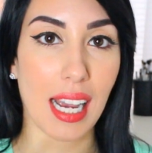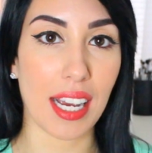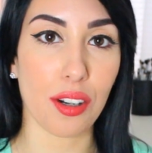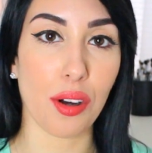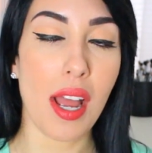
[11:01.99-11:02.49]
the
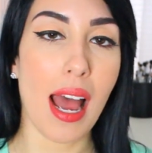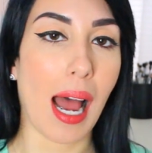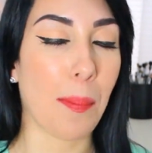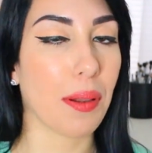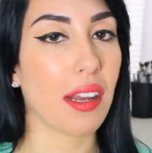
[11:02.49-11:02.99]
title.
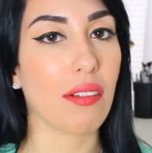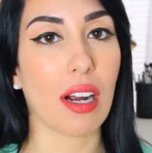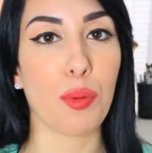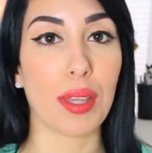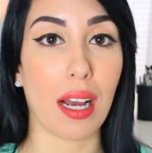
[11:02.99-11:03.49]
I play
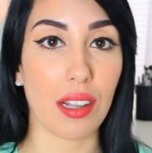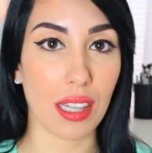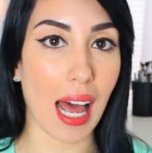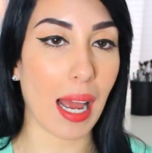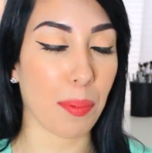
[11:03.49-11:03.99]
around with it a
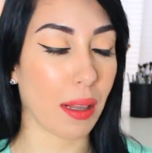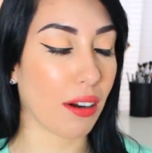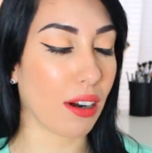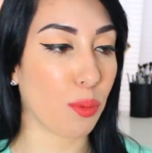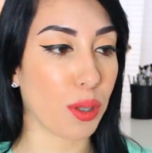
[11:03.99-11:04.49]
lot. I
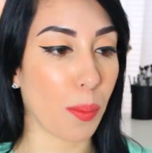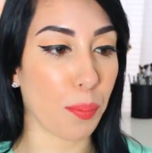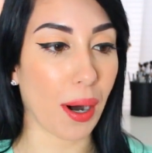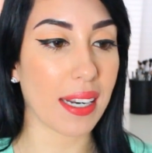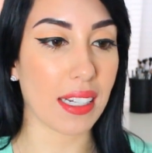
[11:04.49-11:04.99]
play around with the
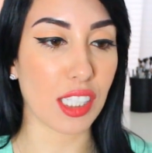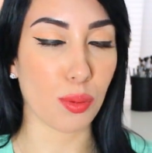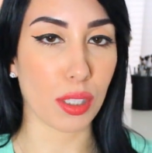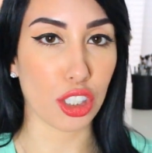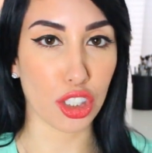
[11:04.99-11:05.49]

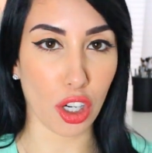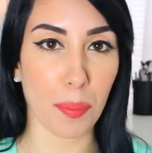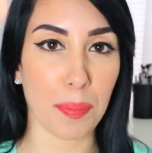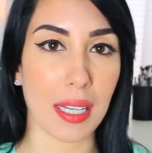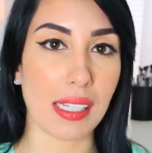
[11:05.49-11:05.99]
brightness, with the
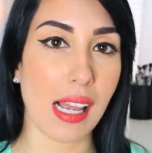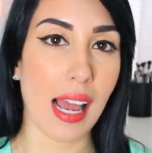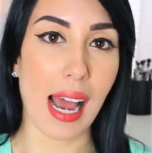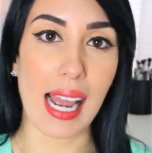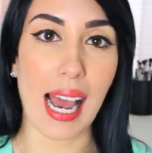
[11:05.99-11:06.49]
sharpness.
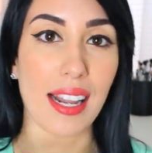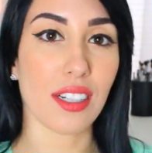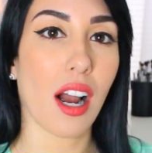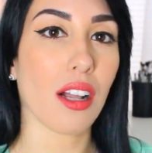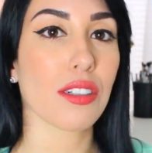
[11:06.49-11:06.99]
I
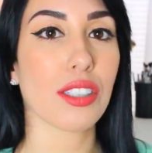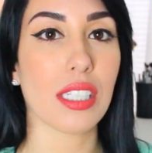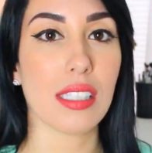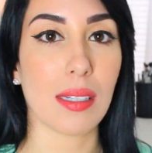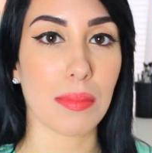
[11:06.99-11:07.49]
add colors
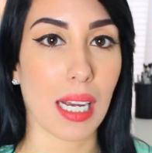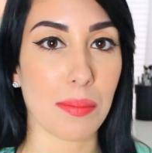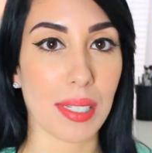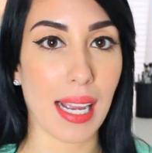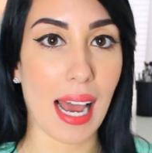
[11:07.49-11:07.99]
in.
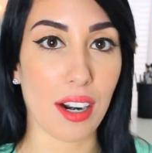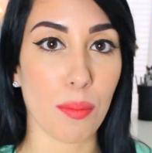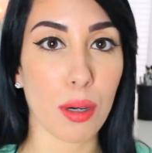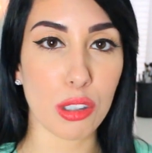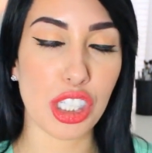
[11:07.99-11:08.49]
Sometimes I
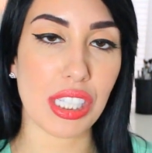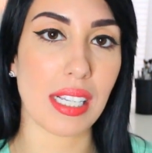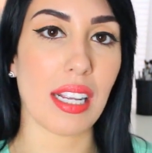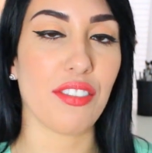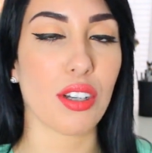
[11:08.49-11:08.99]
add emojis
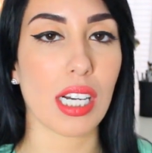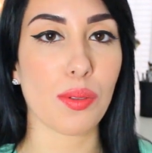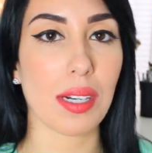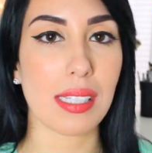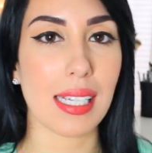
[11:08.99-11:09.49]
in. If you
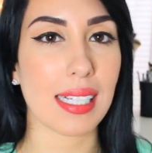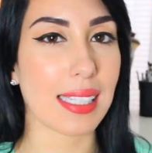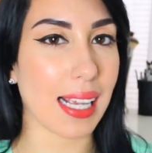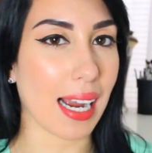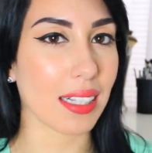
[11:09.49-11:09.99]
guys wanna see
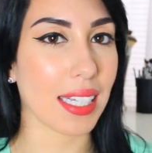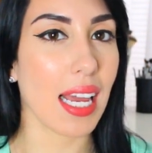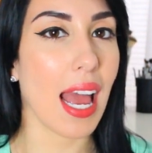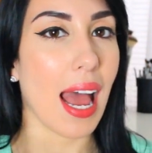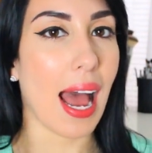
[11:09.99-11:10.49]
exactly